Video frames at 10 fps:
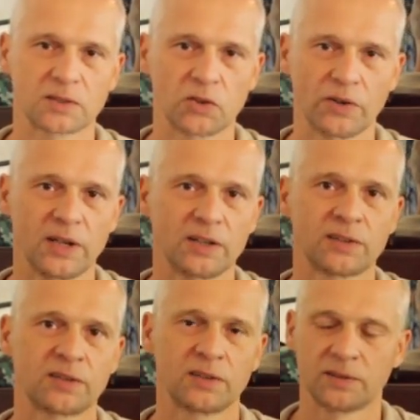
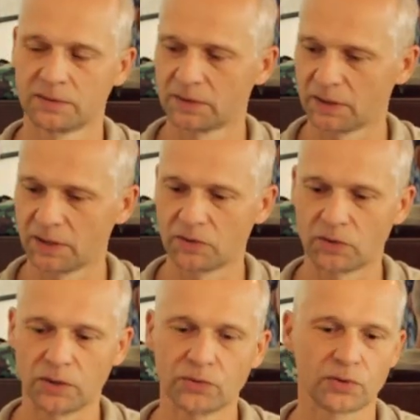connect a
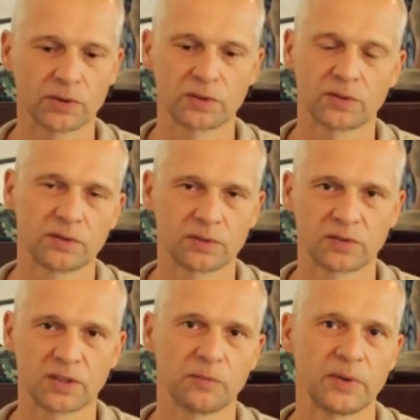ground rod
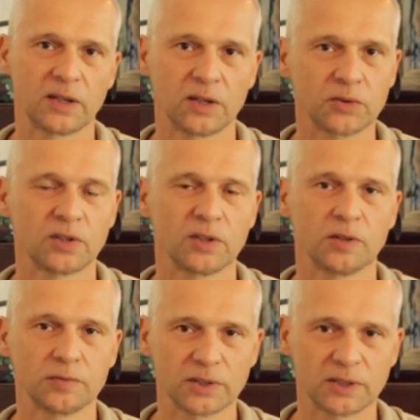somewhere outside
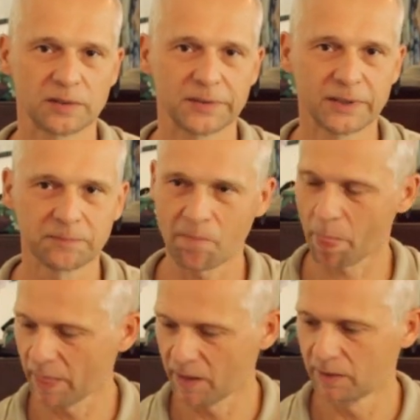of your RV
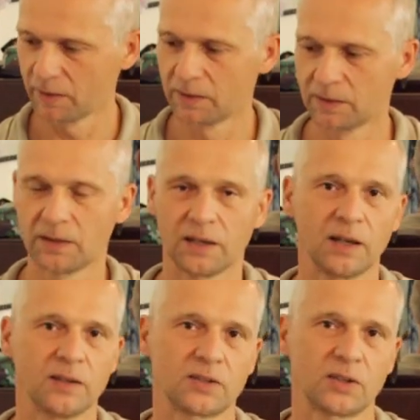
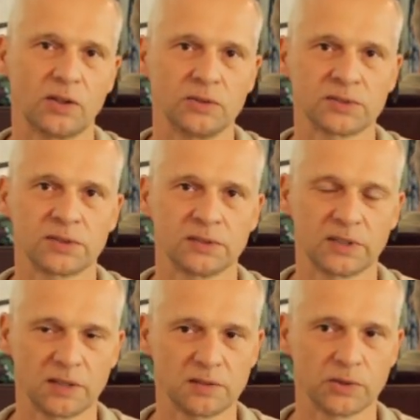and ground
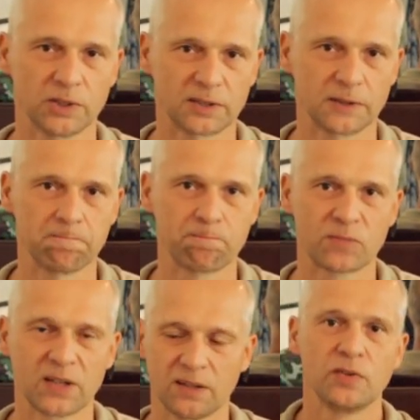the inverter
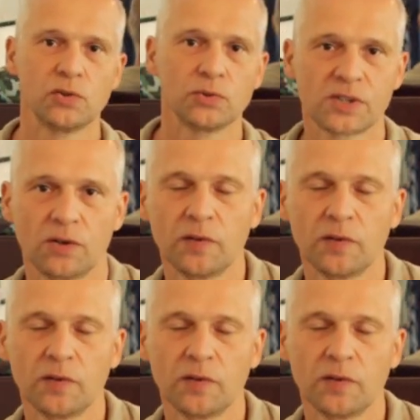If you use an